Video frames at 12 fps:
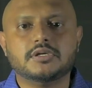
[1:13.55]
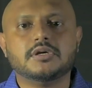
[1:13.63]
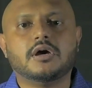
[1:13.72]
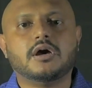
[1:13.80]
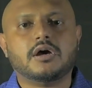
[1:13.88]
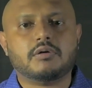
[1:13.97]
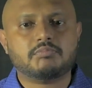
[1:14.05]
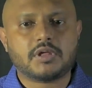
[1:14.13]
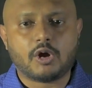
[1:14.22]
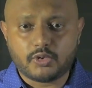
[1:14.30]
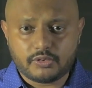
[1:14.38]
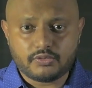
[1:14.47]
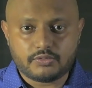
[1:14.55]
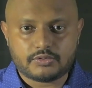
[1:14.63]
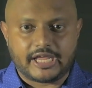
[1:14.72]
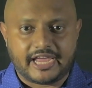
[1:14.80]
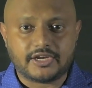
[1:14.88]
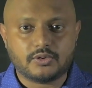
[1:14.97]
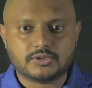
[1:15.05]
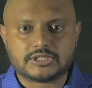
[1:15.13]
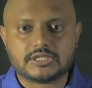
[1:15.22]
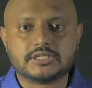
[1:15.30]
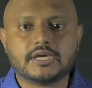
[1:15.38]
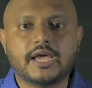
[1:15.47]
How do you diagnose
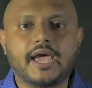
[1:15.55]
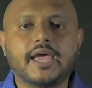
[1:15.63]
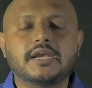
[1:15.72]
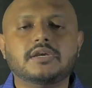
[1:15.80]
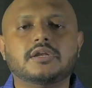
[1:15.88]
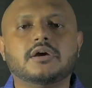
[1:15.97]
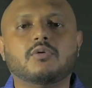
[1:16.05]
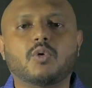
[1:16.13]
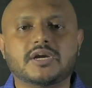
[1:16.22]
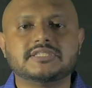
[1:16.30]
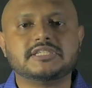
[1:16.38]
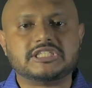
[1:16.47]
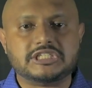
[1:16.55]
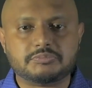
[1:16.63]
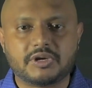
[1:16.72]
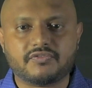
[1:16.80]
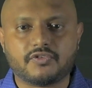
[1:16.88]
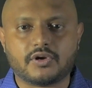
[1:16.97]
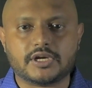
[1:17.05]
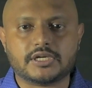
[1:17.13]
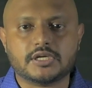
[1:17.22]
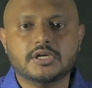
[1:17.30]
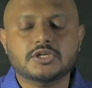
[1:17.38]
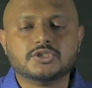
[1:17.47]
it, and what is the treatment for it?
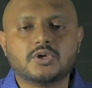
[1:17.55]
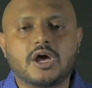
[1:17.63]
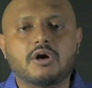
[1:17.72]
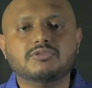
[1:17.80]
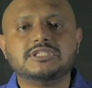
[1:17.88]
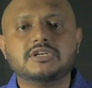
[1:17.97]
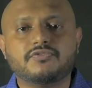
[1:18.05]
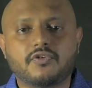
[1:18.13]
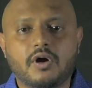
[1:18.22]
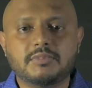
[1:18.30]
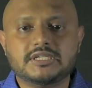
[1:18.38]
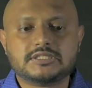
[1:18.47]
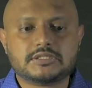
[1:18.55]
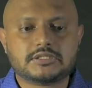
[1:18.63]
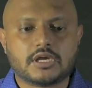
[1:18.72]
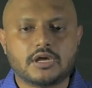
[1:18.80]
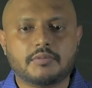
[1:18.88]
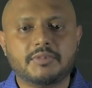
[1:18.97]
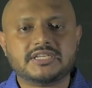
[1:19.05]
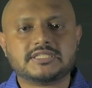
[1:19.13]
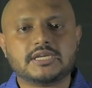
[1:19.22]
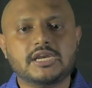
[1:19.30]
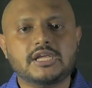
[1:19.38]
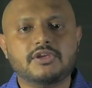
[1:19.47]
So how is it formed is
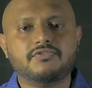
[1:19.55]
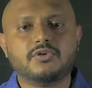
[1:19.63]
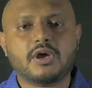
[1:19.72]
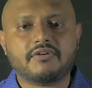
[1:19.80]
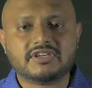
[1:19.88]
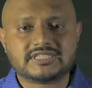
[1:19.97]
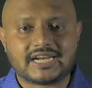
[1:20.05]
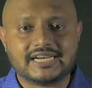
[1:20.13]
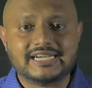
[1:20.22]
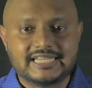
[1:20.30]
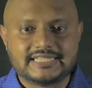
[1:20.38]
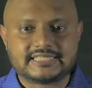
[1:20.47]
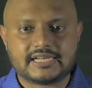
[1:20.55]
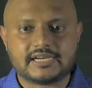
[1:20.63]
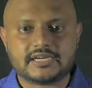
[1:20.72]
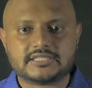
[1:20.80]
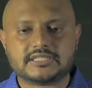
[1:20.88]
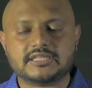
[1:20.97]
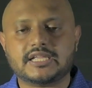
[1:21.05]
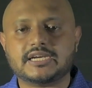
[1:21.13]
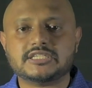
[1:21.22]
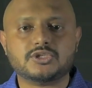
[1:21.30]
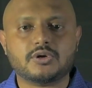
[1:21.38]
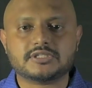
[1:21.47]
basically if you have a sudden deceleration, that
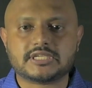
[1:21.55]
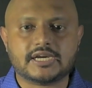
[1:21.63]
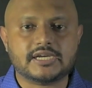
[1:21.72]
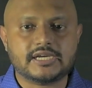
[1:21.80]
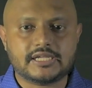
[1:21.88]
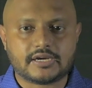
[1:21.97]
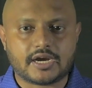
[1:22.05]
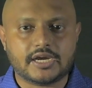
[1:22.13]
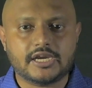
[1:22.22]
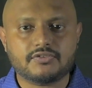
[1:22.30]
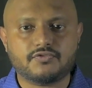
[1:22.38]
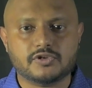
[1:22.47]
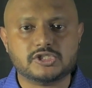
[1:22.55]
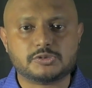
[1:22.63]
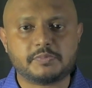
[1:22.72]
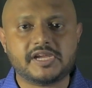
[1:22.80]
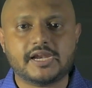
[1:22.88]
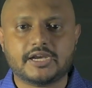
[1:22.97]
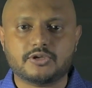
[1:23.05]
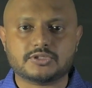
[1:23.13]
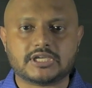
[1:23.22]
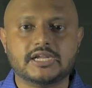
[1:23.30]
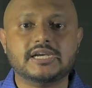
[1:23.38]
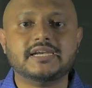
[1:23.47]
is you are suddenly running full speed and you
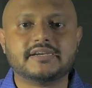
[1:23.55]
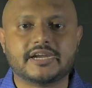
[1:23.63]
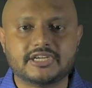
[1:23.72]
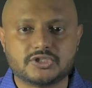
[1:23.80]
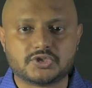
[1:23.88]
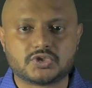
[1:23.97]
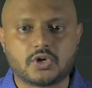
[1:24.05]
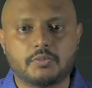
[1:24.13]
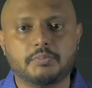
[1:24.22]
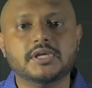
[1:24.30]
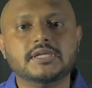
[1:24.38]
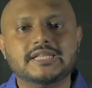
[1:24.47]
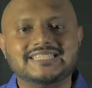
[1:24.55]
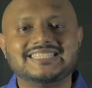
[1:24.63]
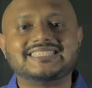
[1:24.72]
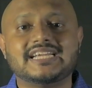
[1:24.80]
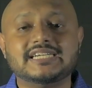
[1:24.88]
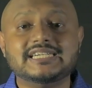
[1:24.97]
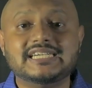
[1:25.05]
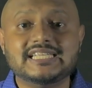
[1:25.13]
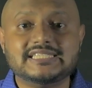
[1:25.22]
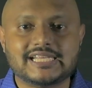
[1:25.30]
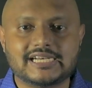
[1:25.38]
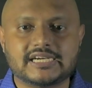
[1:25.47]
suddenly try to stop, that's a sudden
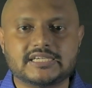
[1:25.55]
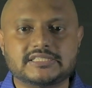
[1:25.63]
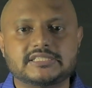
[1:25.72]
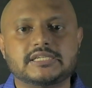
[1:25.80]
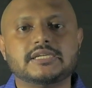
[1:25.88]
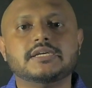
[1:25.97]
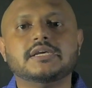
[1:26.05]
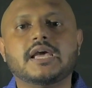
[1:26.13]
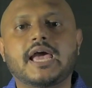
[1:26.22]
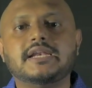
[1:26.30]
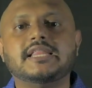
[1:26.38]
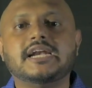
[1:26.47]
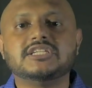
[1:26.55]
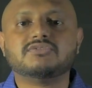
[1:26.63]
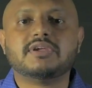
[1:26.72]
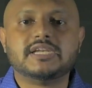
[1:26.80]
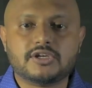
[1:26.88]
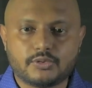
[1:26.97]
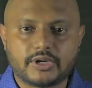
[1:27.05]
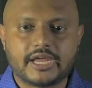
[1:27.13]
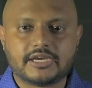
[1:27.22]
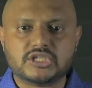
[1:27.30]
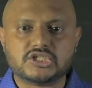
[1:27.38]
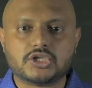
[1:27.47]
deceleration, and that is when you get
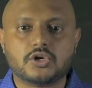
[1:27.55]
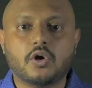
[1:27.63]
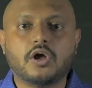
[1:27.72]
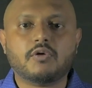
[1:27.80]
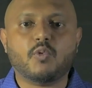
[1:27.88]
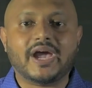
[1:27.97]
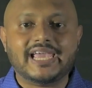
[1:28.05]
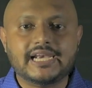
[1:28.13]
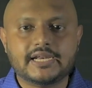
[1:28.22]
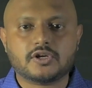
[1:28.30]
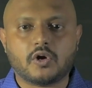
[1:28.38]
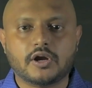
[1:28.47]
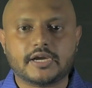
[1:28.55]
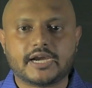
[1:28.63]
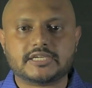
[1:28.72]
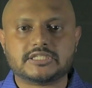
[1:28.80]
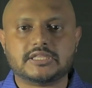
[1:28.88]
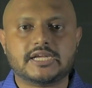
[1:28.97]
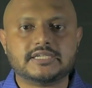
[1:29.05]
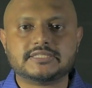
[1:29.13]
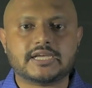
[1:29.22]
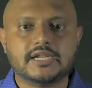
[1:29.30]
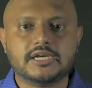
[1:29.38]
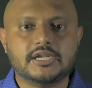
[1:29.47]
injured. Or a violent contraction, that is
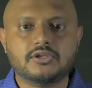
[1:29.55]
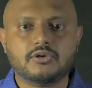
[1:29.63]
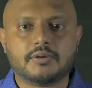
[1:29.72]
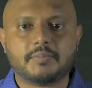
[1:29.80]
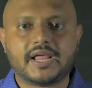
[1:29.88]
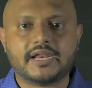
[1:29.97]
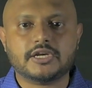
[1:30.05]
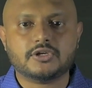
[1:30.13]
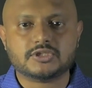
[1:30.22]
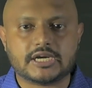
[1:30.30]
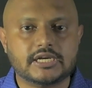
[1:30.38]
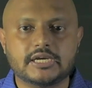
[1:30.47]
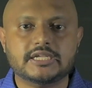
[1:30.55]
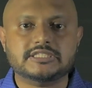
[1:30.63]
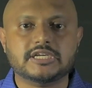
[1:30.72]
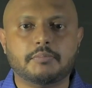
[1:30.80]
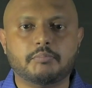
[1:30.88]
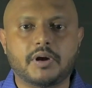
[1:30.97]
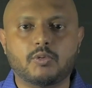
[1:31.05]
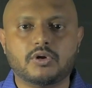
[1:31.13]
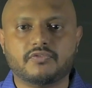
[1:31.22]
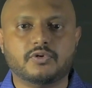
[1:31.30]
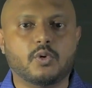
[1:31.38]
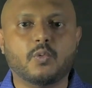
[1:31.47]
suddenly you are planning to suddenly jump out
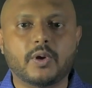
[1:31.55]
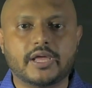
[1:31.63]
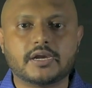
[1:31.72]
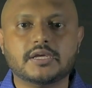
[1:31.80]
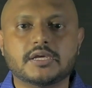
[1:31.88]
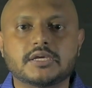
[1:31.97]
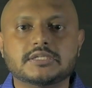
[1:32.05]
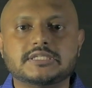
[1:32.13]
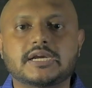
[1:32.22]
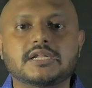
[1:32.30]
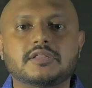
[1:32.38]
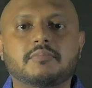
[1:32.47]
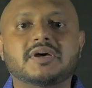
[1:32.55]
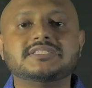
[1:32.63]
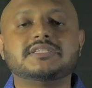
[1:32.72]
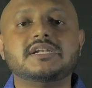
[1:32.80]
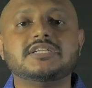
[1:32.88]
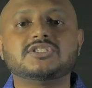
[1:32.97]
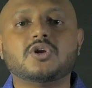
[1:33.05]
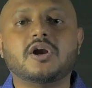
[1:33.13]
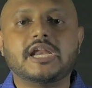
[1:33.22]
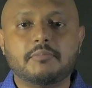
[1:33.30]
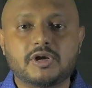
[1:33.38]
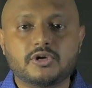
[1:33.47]
of nowhere, the muscle is not
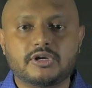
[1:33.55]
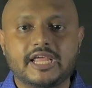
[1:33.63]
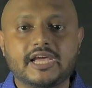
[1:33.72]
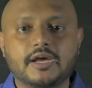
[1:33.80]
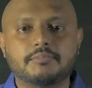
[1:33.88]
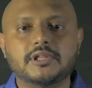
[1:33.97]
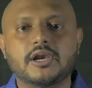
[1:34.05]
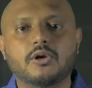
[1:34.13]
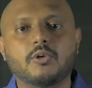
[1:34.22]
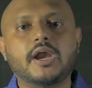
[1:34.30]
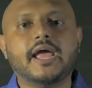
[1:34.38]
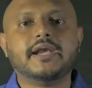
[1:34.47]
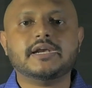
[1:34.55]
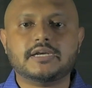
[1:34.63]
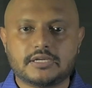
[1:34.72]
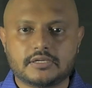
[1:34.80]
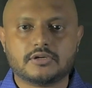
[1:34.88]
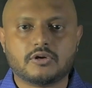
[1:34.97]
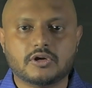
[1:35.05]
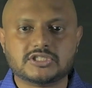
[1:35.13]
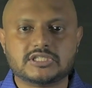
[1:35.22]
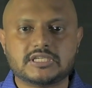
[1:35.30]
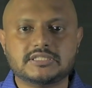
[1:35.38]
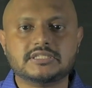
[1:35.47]
able to take up the load and it
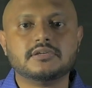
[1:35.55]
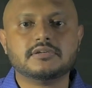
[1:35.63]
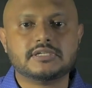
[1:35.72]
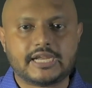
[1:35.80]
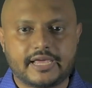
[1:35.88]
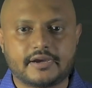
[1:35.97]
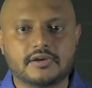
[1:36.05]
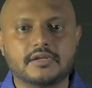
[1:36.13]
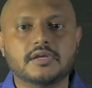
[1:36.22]
causes a tear.